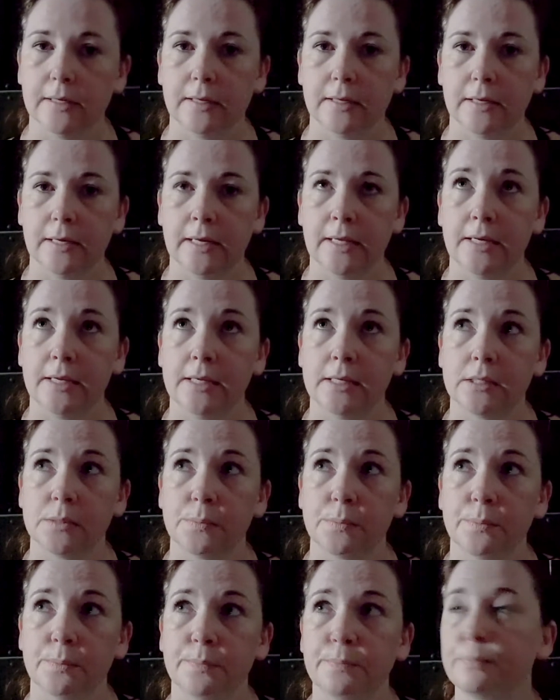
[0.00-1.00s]
it
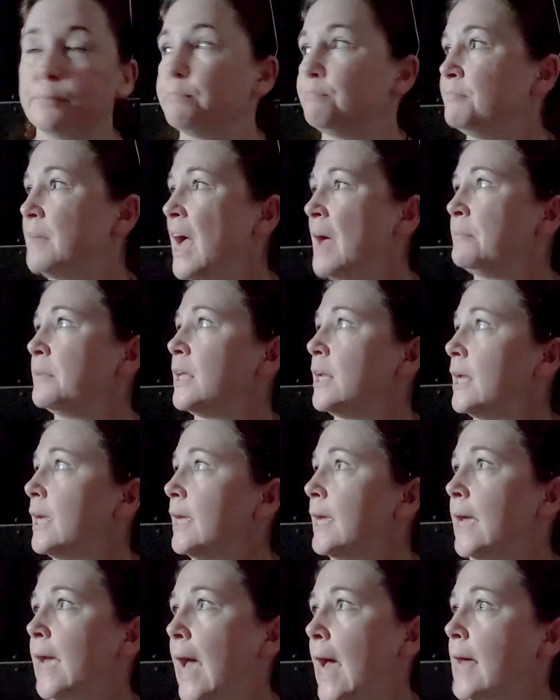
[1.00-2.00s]
is, I'm gonna
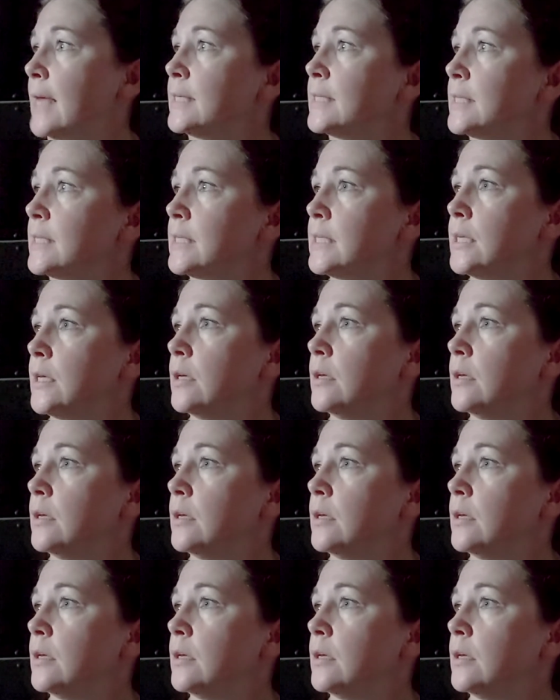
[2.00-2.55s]
guess,